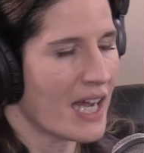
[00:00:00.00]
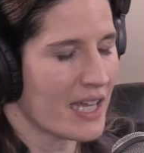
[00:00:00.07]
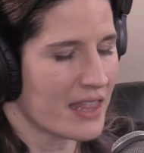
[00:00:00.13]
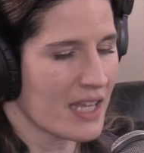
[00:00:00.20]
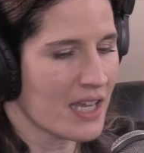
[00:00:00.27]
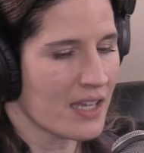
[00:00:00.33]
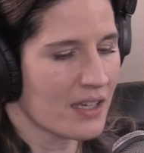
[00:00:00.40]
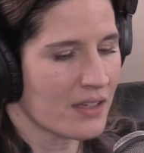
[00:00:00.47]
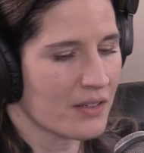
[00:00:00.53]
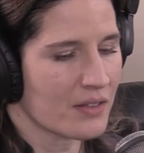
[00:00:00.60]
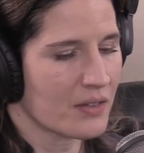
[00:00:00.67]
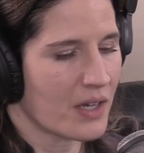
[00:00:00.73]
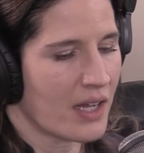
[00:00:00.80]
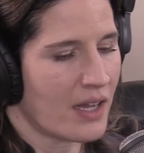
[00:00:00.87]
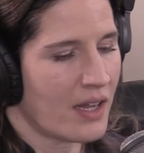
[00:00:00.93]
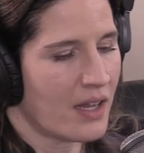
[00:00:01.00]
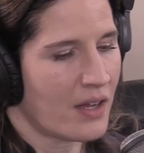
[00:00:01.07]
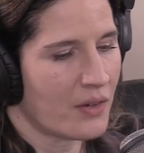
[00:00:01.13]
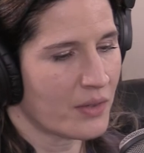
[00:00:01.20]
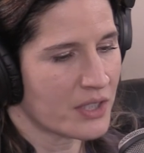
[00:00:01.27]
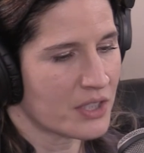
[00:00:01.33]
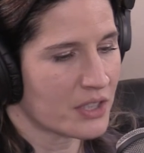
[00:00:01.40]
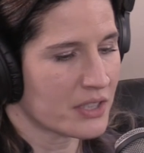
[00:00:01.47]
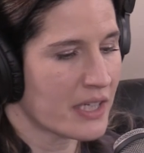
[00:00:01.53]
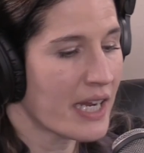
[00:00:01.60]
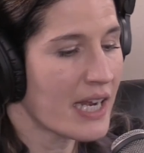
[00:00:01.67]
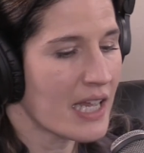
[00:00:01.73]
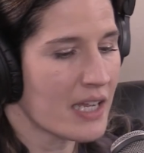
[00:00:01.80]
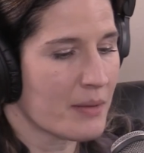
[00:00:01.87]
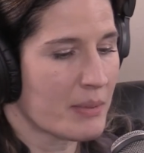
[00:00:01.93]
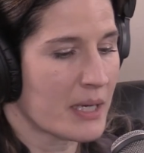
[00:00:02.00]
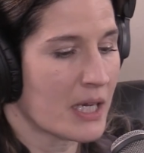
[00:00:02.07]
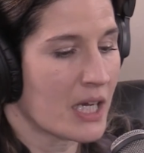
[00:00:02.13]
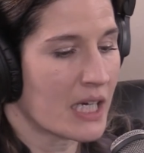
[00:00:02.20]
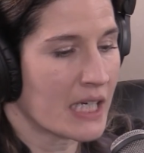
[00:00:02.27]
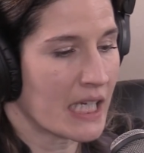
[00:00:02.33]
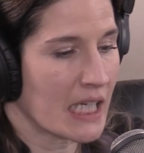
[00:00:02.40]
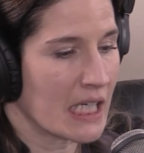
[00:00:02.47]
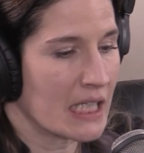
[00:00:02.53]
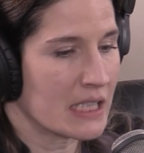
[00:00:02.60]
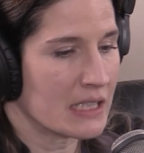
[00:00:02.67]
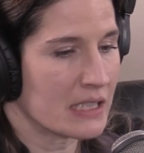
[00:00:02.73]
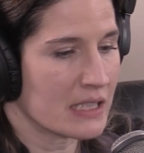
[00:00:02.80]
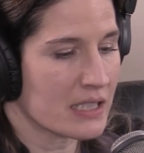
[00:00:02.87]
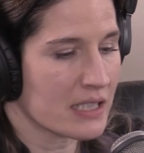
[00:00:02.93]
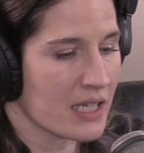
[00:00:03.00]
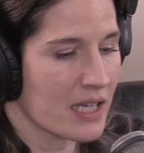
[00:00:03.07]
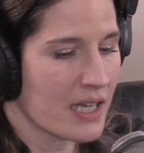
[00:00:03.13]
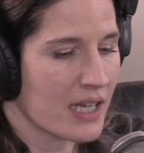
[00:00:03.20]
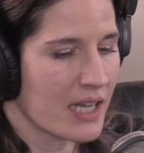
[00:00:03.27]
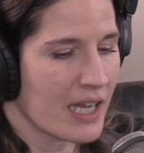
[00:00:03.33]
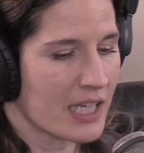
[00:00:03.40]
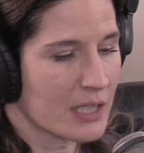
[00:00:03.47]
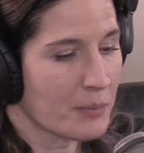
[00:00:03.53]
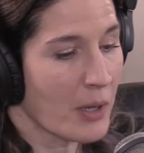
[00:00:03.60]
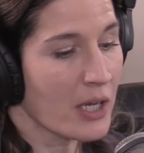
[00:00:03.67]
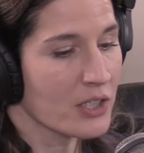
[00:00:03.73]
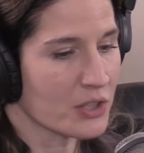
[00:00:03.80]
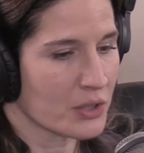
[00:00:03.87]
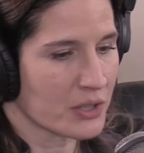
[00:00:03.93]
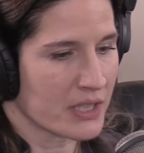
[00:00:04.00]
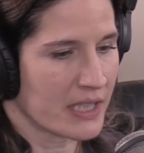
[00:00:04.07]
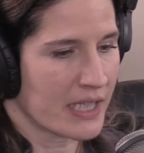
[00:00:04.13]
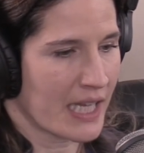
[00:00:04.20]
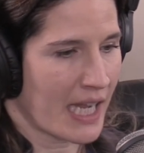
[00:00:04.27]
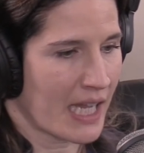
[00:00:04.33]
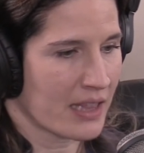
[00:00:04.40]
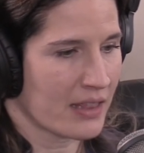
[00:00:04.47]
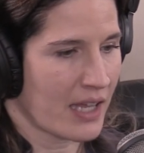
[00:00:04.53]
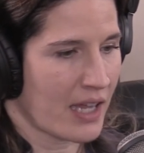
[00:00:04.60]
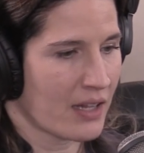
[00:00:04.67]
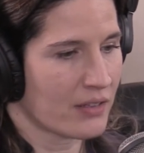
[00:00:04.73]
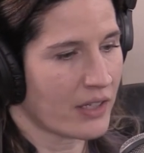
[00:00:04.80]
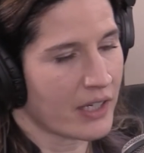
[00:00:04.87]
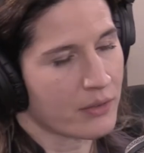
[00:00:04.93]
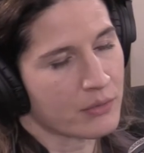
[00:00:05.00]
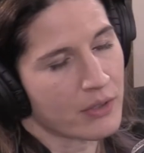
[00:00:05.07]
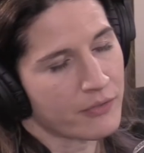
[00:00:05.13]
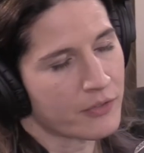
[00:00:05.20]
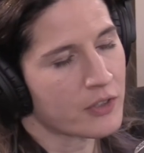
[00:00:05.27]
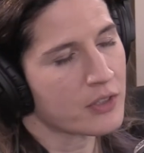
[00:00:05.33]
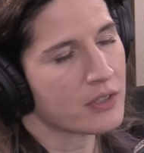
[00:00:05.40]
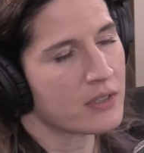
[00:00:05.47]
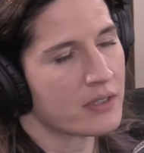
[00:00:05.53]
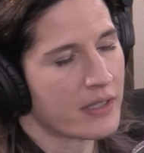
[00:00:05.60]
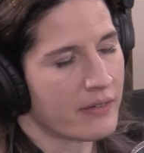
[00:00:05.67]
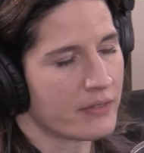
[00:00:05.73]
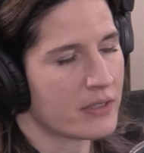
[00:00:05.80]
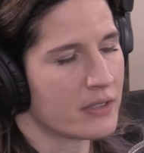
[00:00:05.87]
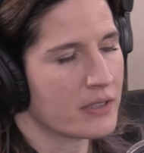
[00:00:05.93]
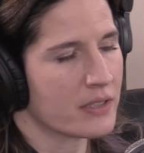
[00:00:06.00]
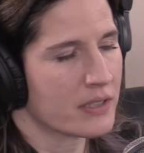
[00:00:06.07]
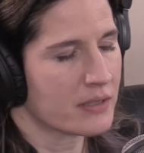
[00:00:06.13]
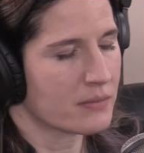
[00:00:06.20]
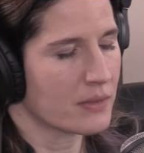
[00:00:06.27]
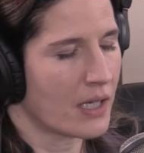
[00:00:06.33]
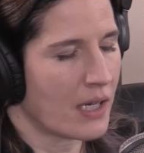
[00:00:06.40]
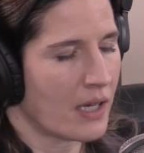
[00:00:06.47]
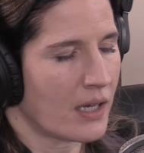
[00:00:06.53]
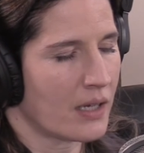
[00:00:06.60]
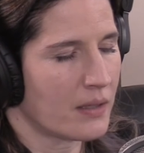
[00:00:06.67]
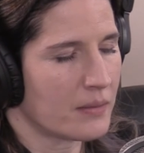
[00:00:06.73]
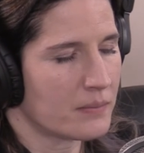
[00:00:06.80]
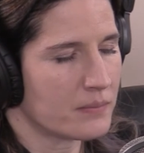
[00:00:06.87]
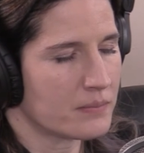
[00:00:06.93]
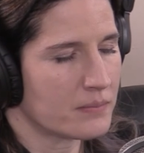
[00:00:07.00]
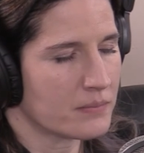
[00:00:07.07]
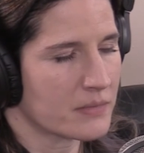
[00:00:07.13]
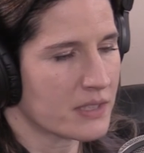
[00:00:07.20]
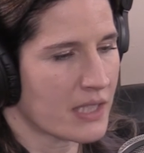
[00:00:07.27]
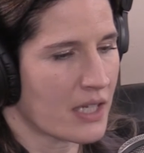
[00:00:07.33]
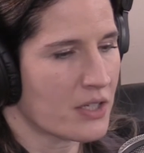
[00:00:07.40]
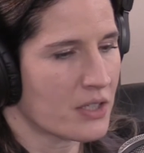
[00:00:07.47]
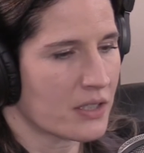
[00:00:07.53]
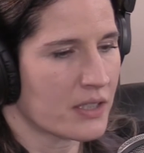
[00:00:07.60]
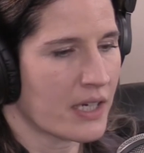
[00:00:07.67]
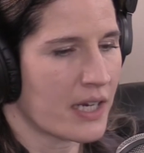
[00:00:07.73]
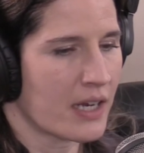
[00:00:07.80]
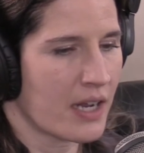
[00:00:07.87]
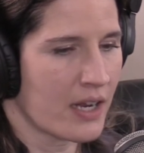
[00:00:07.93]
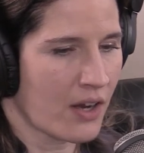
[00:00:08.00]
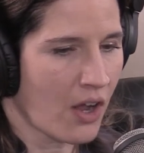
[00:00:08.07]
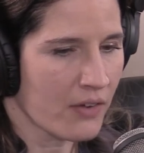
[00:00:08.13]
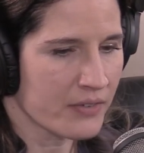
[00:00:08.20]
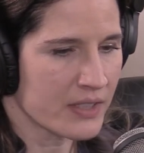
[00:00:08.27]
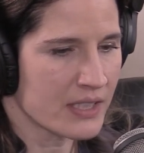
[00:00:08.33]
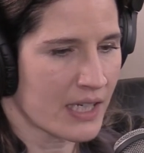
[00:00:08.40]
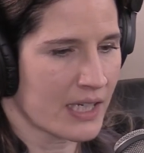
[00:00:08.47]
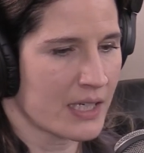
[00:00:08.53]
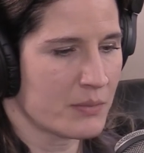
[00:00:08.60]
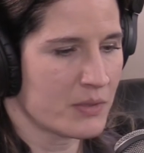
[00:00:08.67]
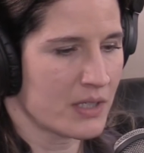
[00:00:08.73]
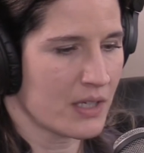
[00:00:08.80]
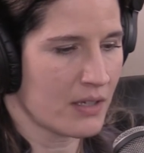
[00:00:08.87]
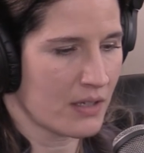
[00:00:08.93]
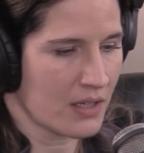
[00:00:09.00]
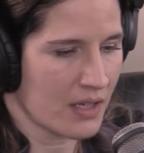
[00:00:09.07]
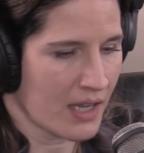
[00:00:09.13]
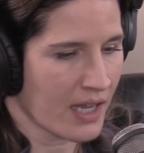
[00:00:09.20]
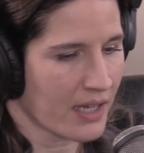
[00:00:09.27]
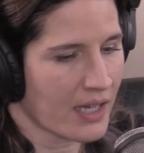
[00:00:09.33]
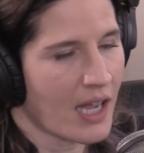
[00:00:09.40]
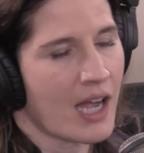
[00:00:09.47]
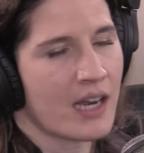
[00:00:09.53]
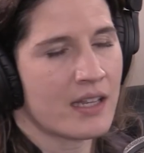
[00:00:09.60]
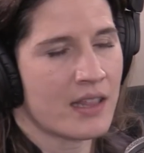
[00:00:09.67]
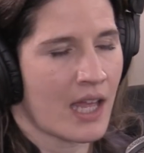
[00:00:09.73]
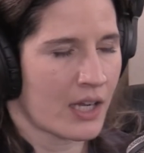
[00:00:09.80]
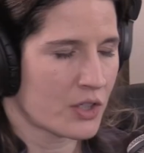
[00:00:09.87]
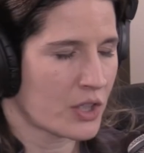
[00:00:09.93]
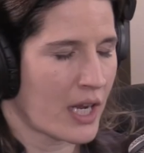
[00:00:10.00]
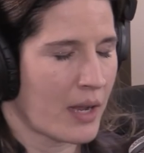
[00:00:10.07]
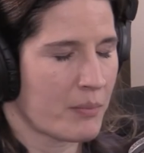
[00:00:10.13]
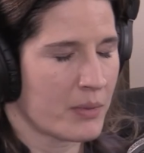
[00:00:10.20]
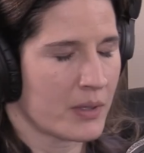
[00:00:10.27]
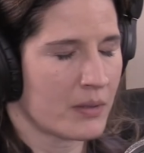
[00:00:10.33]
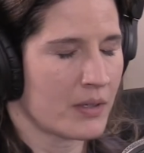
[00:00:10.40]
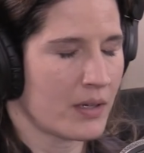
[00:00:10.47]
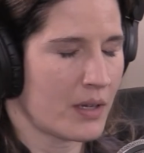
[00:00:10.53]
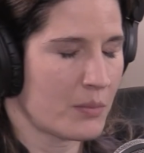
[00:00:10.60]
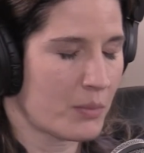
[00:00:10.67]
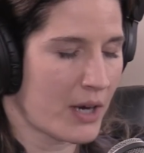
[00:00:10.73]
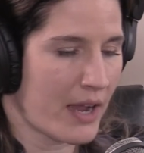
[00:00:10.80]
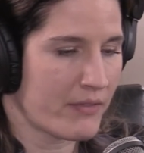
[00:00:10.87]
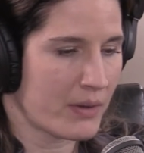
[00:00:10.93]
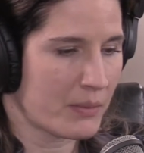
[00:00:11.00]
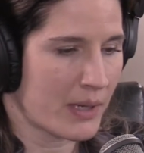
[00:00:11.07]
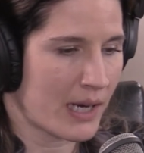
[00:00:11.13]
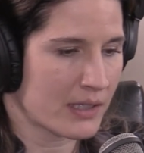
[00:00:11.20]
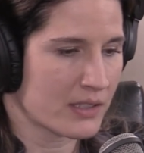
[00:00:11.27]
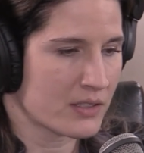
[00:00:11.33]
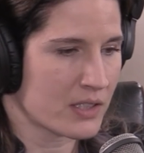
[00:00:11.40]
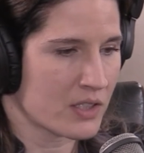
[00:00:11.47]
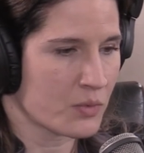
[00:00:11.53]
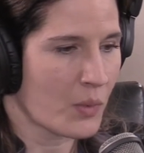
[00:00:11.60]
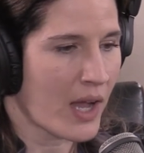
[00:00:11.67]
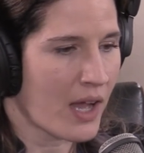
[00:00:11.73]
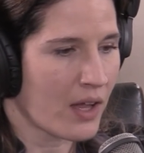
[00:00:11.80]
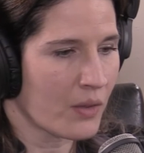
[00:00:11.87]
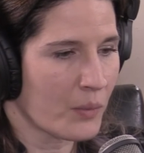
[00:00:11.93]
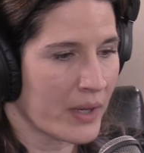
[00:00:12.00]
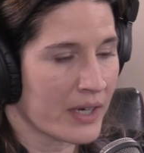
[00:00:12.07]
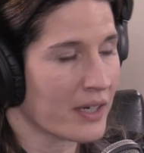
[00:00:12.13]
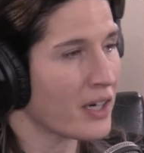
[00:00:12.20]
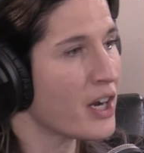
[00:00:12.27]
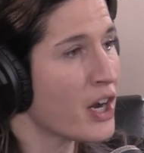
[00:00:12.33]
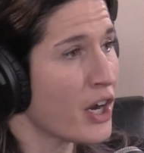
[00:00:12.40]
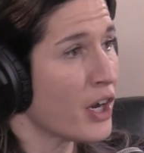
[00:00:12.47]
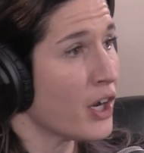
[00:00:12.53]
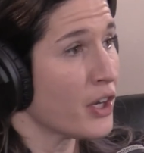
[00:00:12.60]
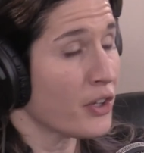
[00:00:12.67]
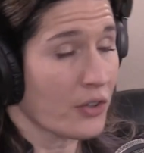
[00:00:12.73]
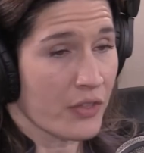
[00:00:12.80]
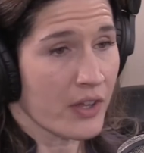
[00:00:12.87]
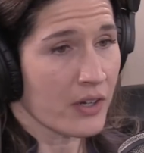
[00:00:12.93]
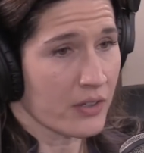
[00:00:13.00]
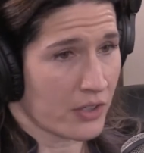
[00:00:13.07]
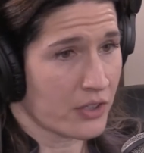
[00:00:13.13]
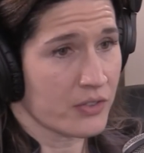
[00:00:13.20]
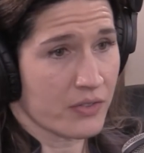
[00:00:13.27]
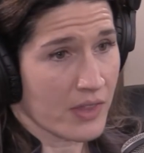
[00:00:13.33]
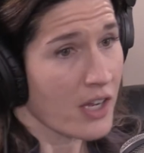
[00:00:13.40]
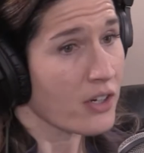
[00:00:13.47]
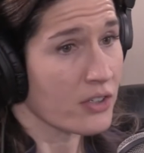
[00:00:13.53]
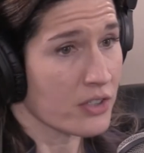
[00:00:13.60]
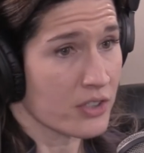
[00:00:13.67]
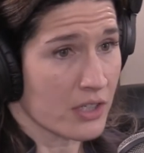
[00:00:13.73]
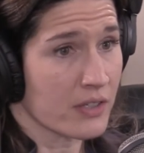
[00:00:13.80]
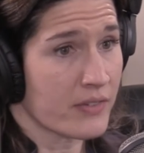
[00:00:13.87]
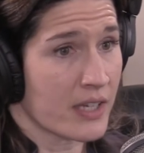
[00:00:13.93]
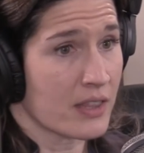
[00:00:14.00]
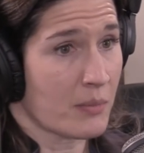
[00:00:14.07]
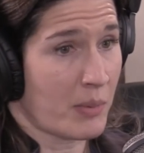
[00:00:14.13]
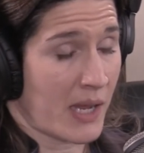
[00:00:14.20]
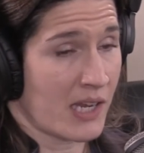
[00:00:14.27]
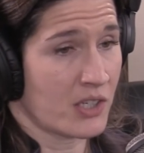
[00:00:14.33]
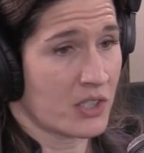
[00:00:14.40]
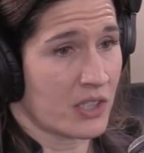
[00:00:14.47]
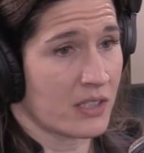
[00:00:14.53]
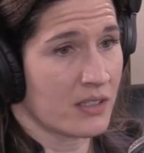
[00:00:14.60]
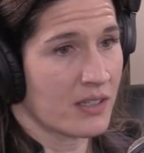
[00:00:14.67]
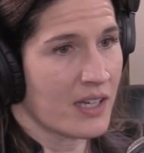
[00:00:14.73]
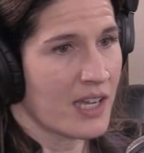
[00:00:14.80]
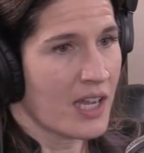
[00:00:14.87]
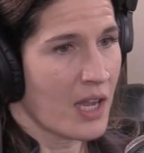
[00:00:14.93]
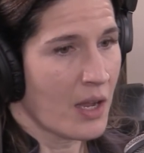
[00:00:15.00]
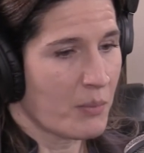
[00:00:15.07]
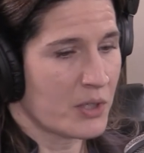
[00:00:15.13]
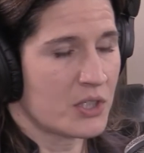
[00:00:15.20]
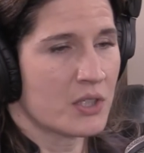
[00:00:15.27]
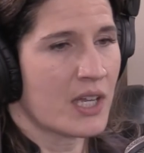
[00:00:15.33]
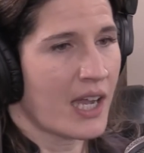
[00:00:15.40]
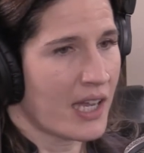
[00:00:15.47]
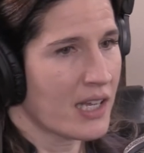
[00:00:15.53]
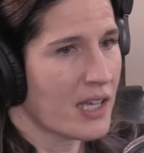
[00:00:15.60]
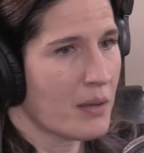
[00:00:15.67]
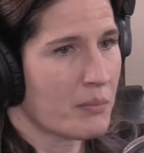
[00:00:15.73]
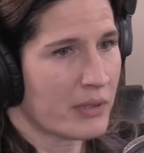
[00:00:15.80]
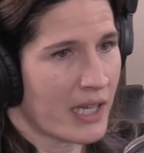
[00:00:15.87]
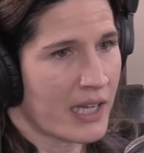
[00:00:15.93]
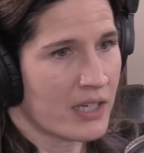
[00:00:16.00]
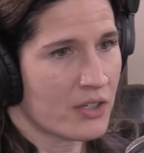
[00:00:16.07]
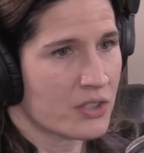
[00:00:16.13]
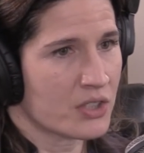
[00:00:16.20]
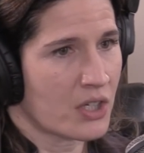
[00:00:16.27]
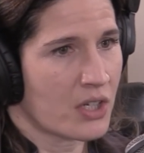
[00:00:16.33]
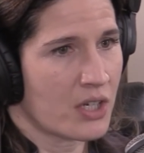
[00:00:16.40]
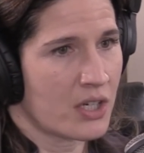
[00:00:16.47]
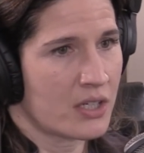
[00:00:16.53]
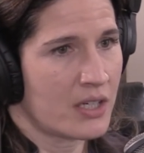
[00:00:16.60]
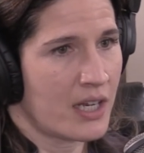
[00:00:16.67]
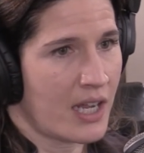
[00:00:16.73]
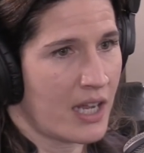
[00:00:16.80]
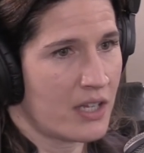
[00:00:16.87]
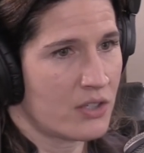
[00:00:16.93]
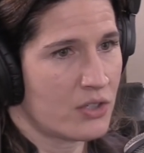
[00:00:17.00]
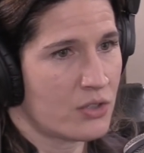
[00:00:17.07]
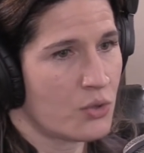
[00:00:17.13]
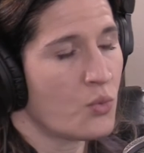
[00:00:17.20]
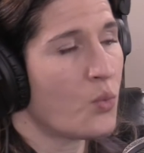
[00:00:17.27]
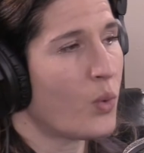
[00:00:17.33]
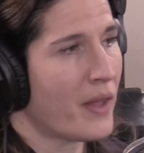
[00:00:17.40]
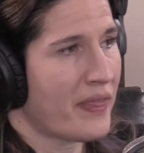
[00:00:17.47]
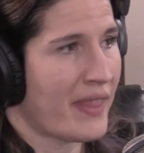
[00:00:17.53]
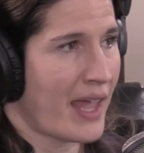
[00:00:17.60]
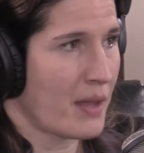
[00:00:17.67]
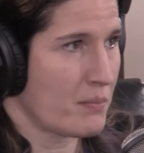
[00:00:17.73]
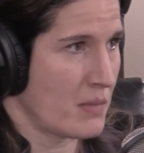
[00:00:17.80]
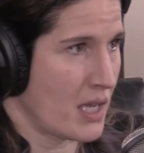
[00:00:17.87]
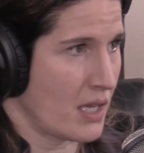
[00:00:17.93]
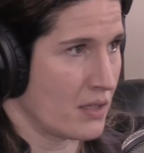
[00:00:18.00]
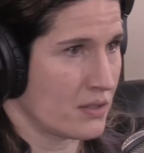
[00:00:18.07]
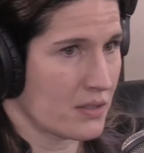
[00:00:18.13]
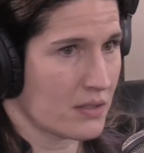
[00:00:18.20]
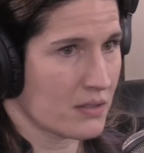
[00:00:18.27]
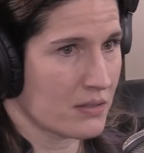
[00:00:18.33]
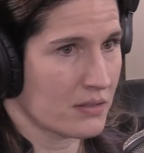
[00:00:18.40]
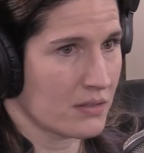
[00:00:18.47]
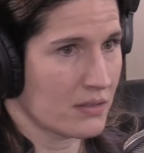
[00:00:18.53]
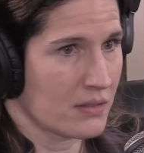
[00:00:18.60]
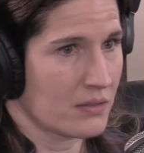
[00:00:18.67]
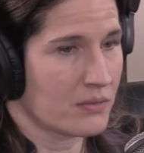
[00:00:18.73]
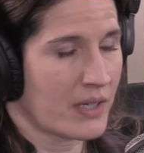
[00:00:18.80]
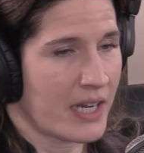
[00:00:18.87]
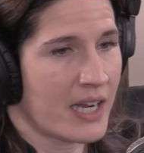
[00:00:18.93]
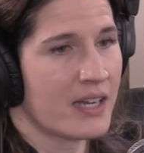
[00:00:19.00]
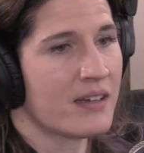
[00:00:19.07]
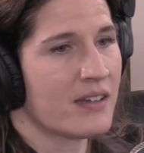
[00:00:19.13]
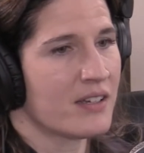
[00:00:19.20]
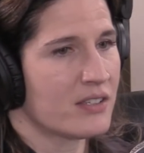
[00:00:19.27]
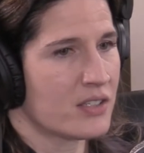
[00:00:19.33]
I think what you're hitting upon is, especially at that like referral level center, and oftentimes you get caught in that trap in private practice as well, where you're there serving the patient, but you kind of get blinders on as to what that means, right?